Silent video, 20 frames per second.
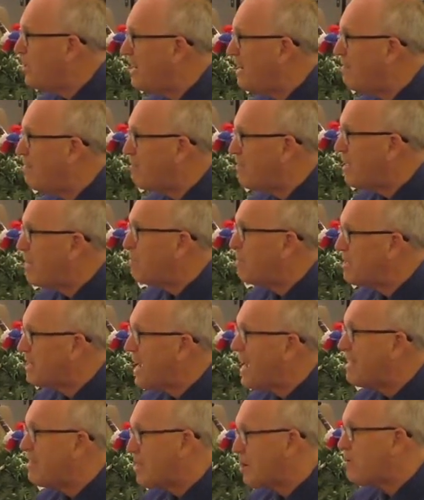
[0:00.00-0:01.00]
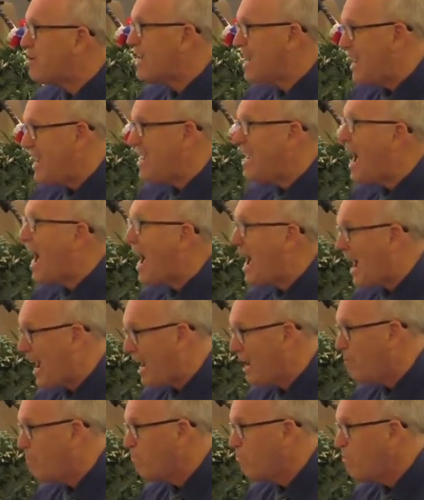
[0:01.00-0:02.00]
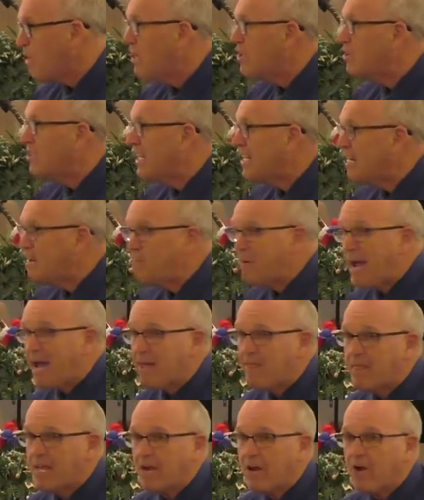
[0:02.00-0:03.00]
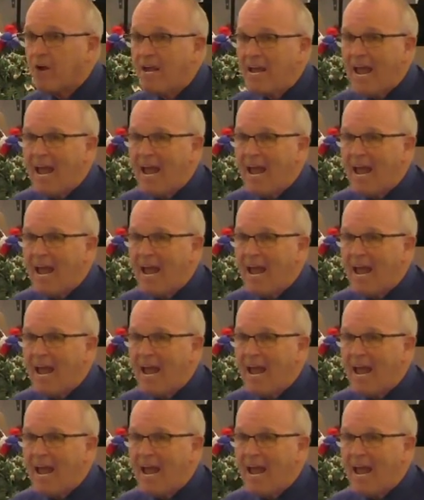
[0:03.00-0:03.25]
for them to take their key guy, send him down there,